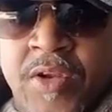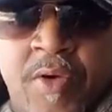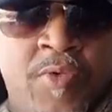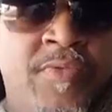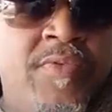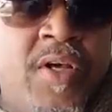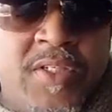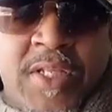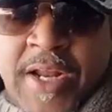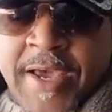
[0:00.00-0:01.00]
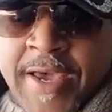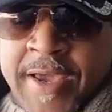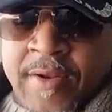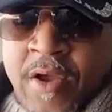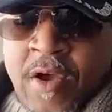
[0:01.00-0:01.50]
reflux that I
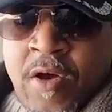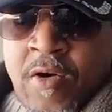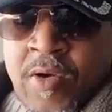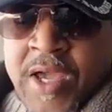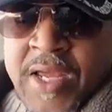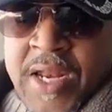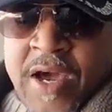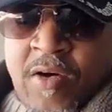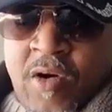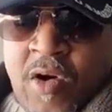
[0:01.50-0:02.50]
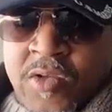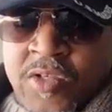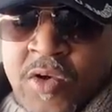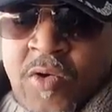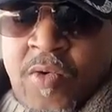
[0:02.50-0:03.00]
had. Okay, now
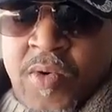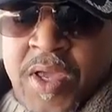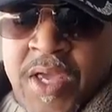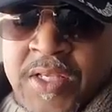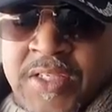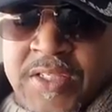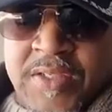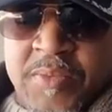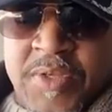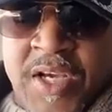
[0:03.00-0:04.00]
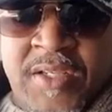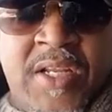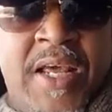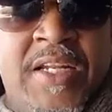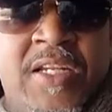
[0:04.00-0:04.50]
also it's
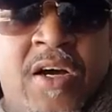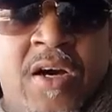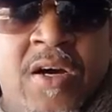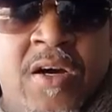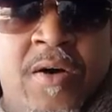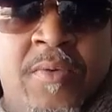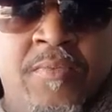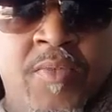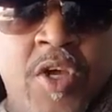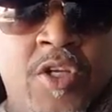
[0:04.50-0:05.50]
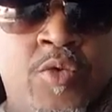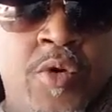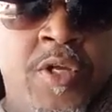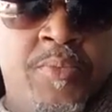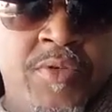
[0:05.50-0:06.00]
testing at 20%
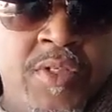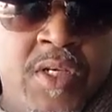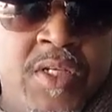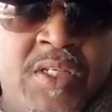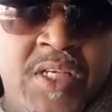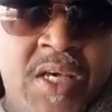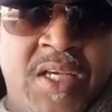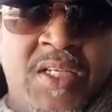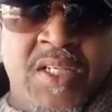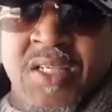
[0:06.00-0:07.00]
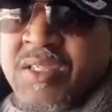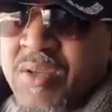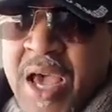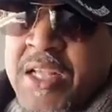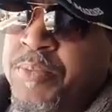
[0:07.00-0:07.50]
THC, so
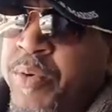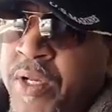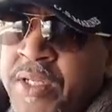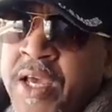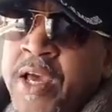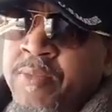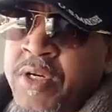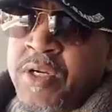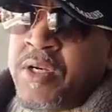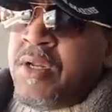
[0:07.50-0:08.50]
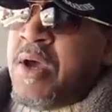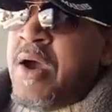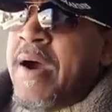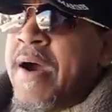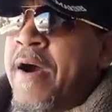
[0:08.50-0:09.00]
that's pretty damn good.
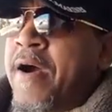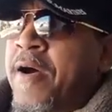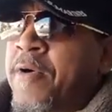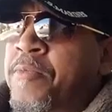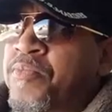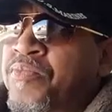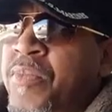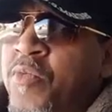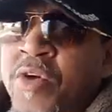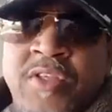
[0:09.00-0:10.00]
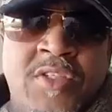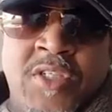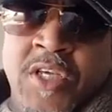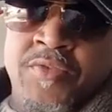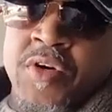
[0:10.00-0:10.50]
Whether
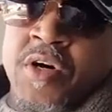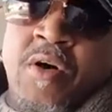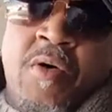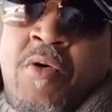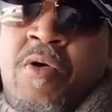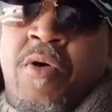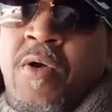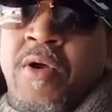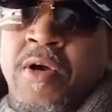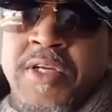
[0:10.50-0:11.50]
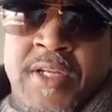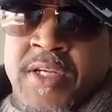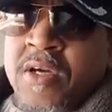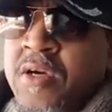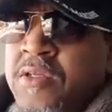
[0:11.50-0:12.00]
sativa or
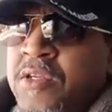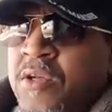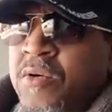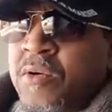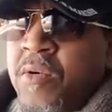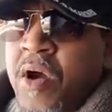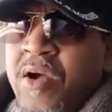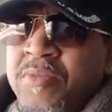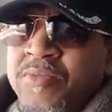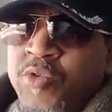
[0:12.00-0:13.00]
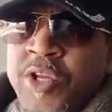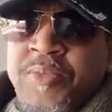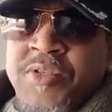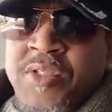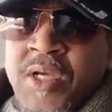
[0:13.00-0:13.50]
indica,
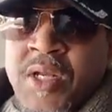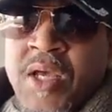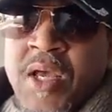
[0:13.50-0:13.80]
20%,